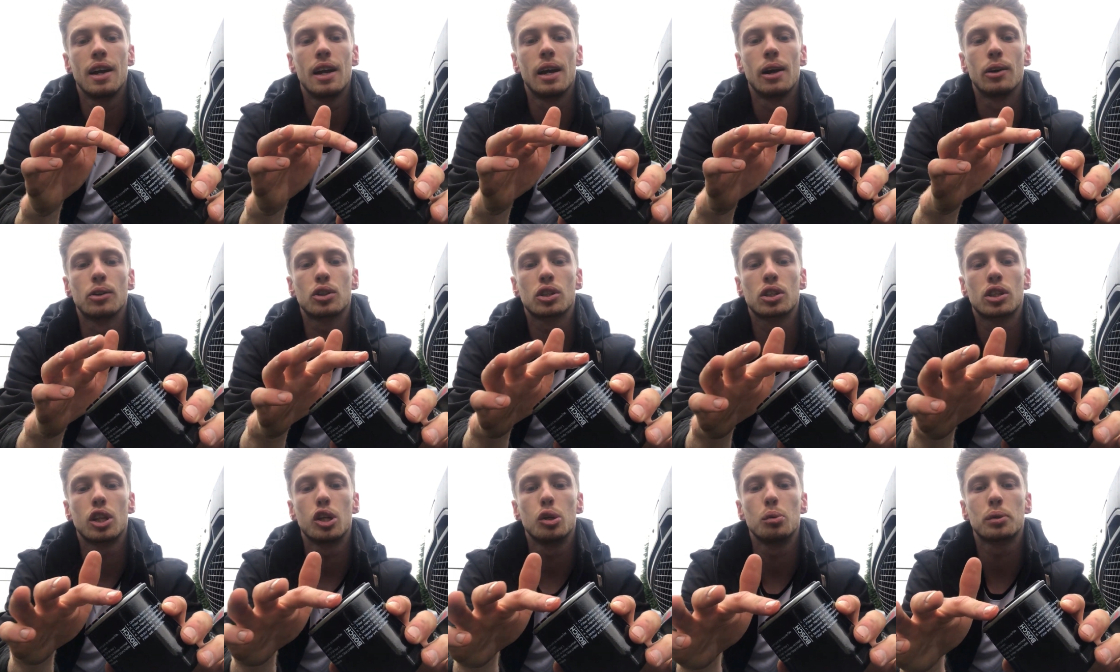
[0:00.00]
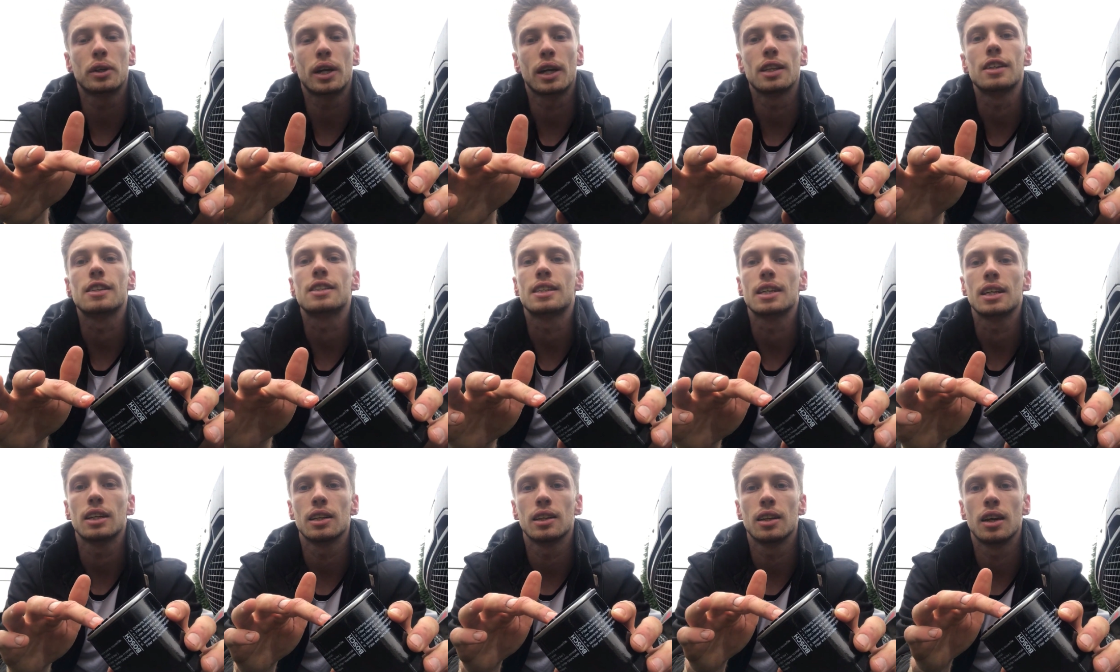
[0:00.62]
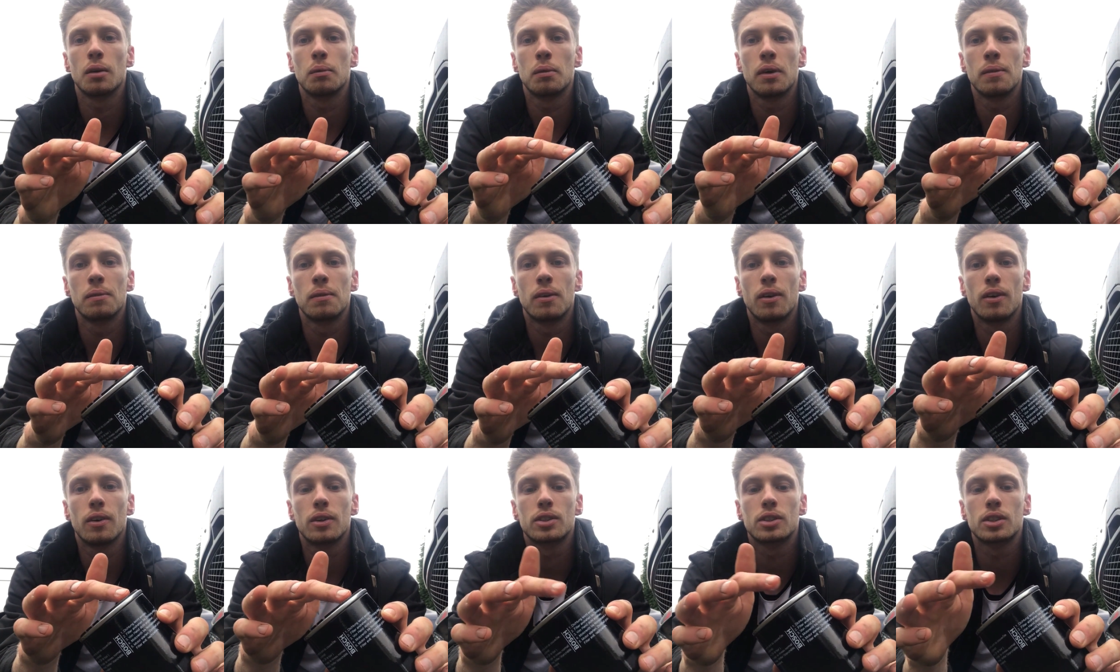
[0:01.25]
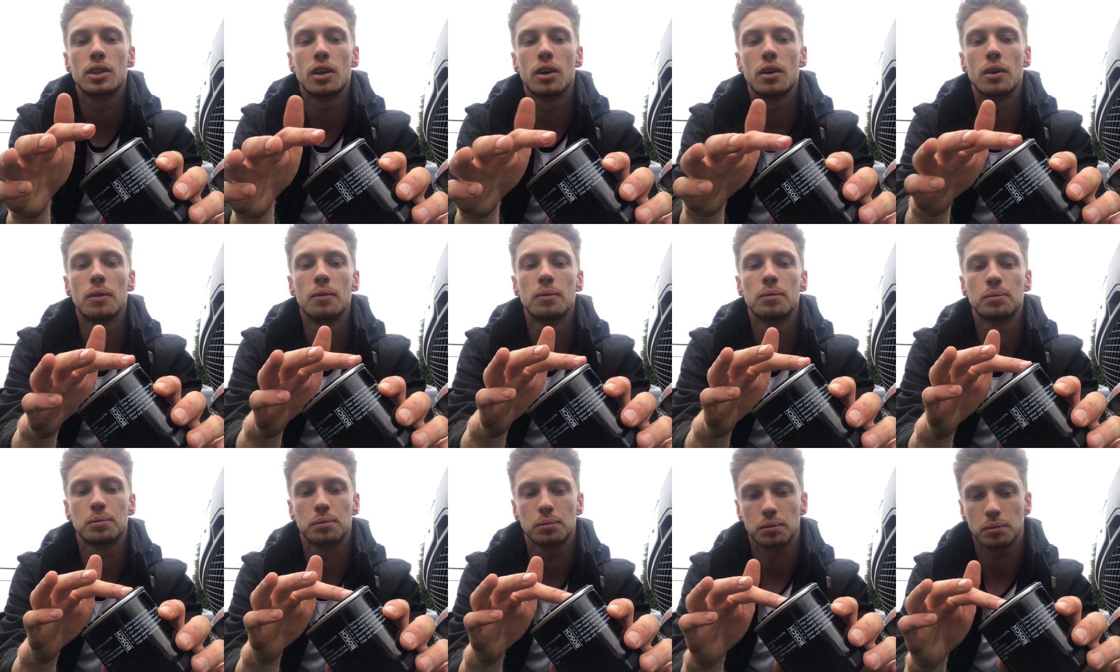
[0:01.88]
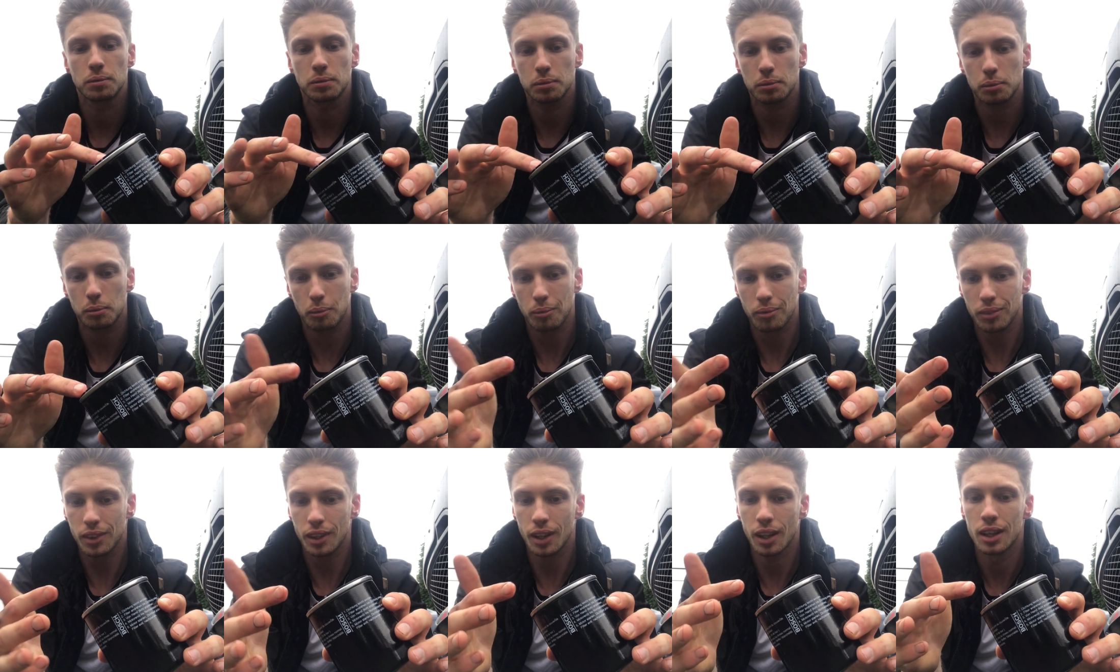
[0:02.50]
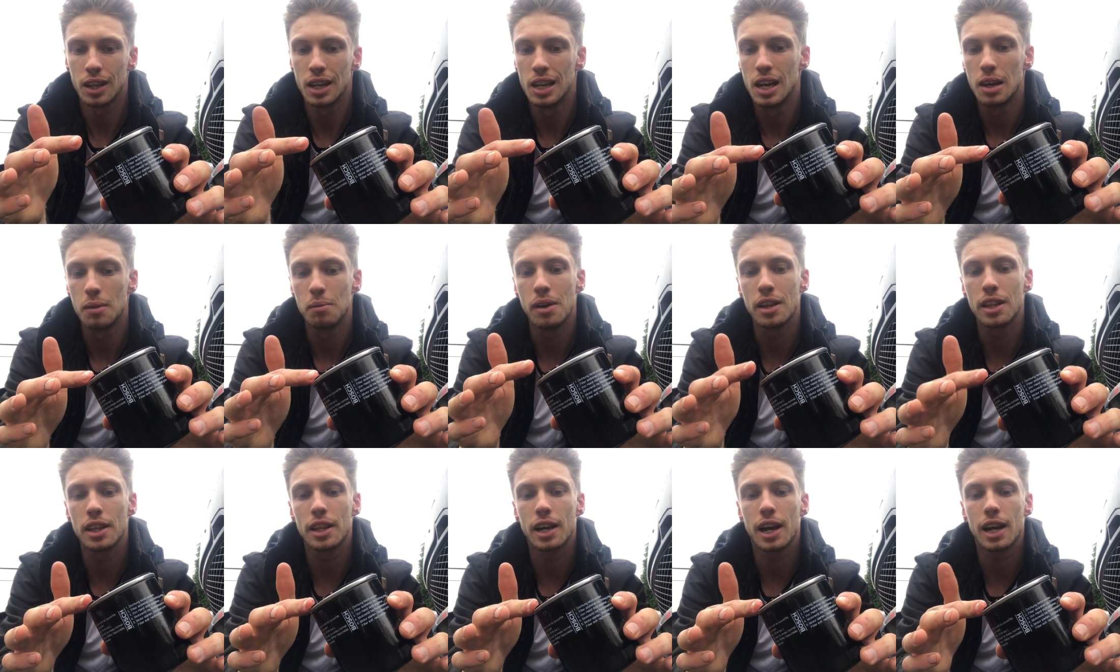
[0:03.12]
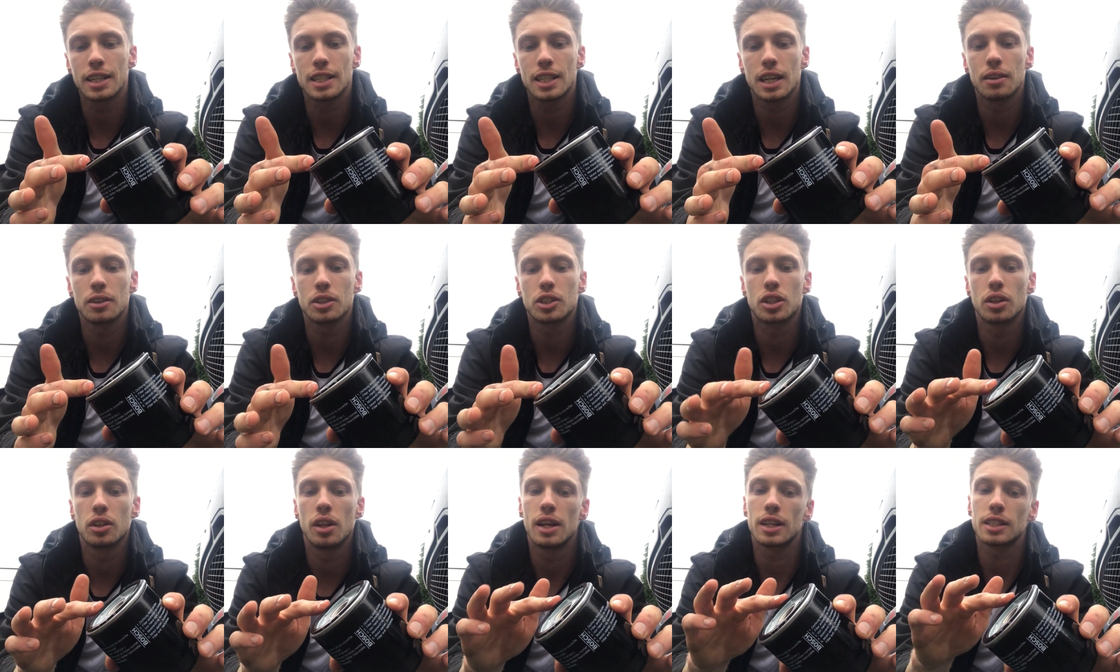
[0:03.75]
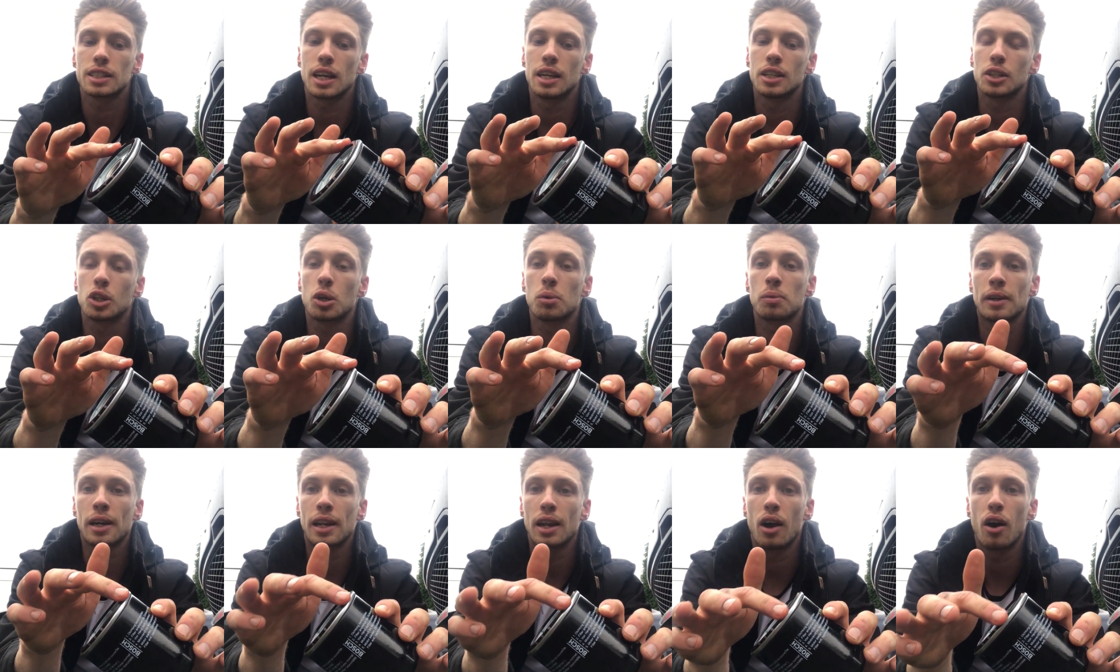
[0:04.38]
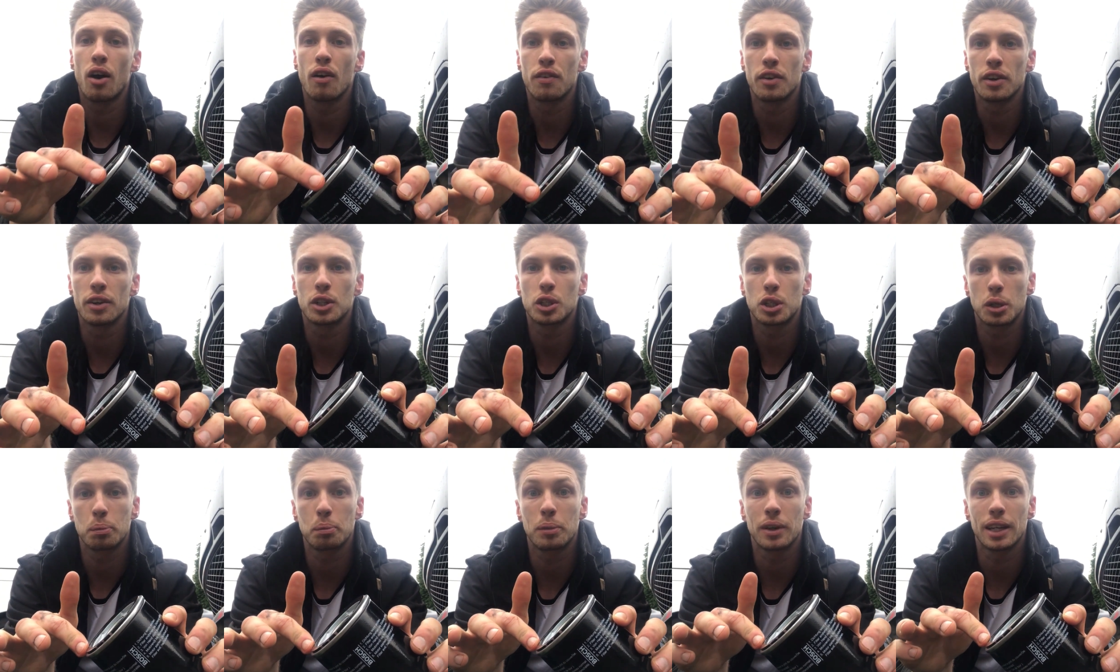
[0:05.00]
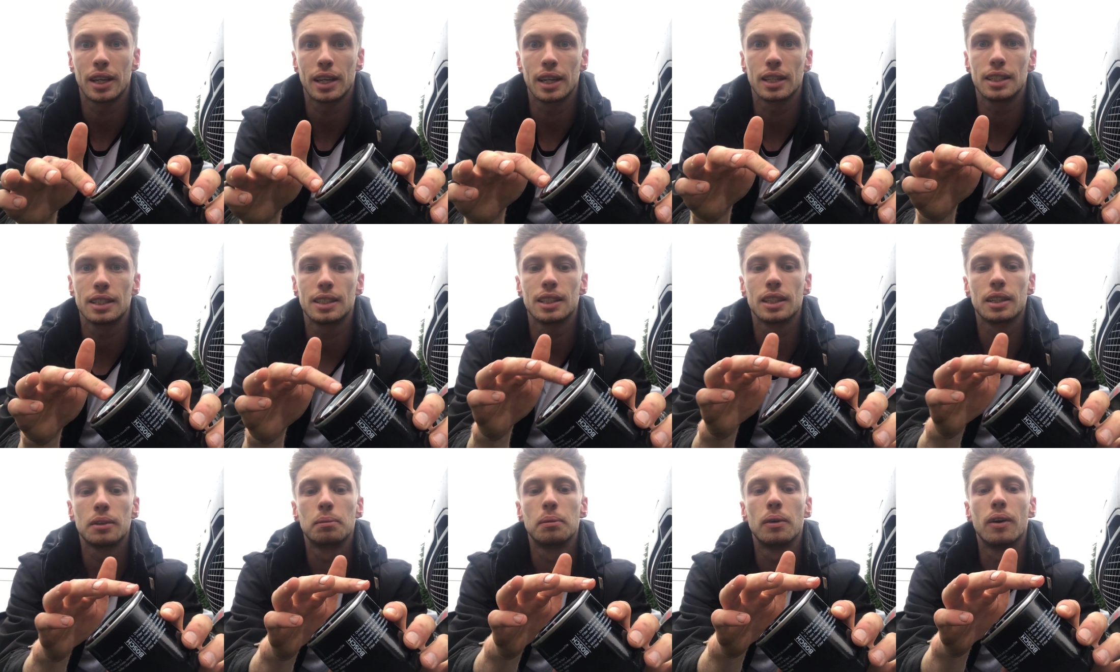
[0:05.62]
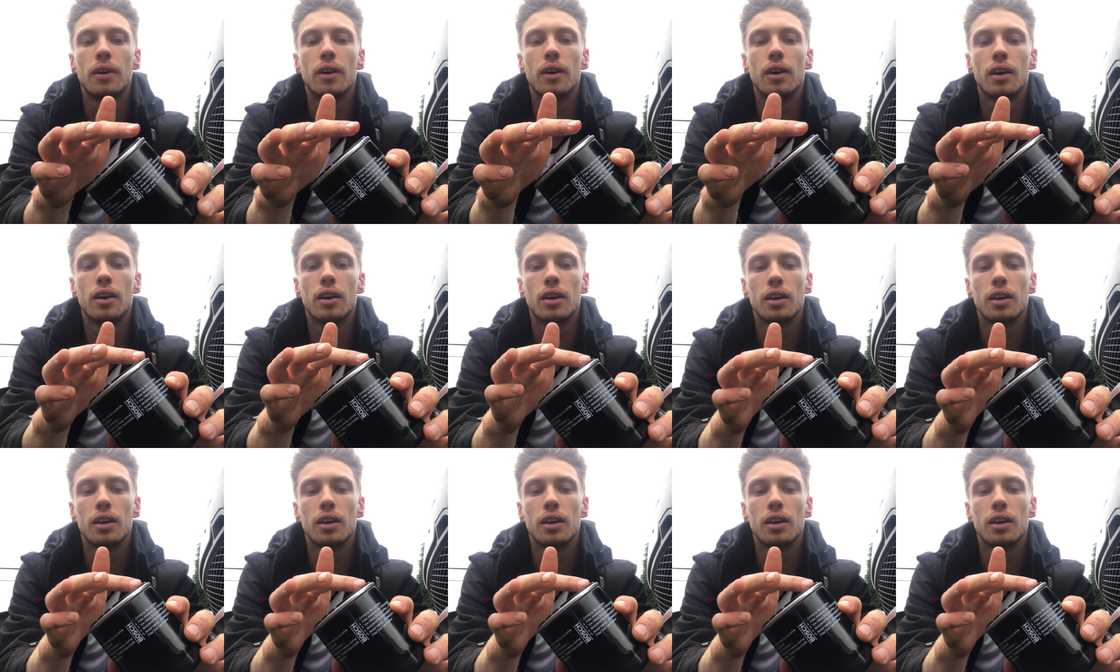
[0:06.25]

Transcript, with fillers: It'll just lubricate the seal a little bit more. So mainly the idea is so the next time you come get it off, it should be easier. But